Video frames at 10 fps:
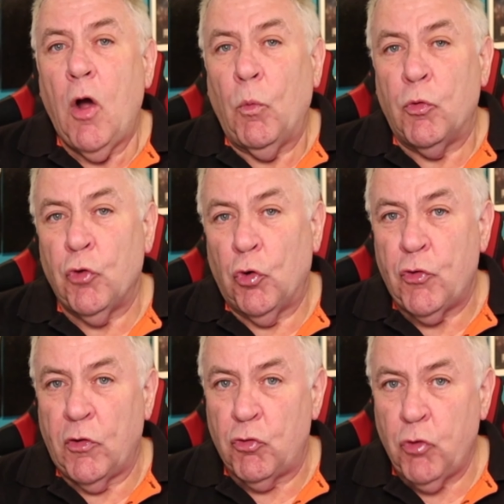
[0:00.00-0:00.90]
We're
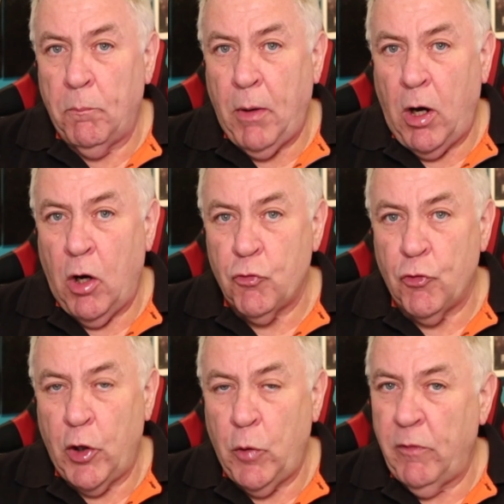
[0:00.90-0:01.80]
sourcing some parts
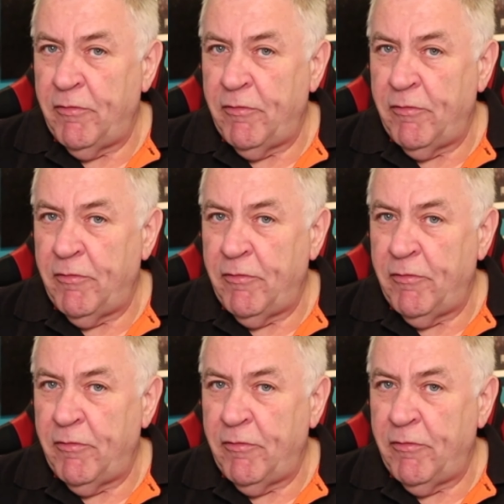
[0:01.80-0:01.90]
new.